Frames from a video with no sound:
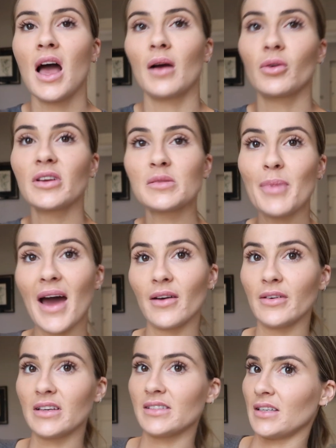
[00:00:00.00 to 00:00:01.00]
I'm going to
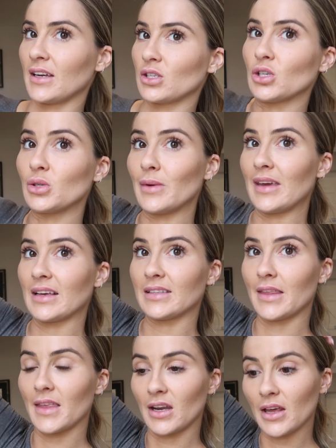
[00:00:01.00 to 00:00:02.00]
Paris in like two weeks
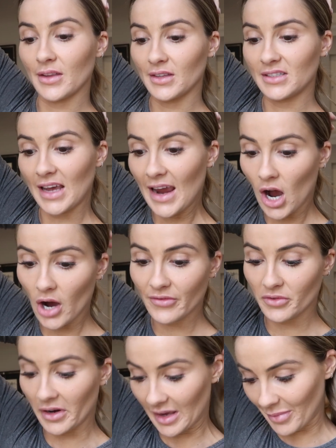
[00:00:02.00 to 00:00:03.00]
and then the day
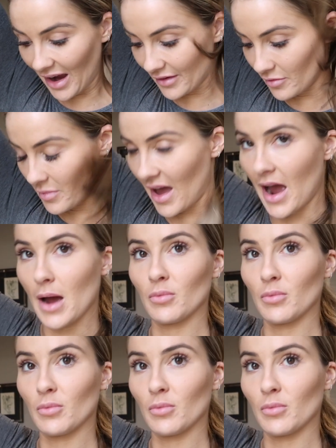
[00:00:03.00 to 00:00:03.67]
after I get back from that,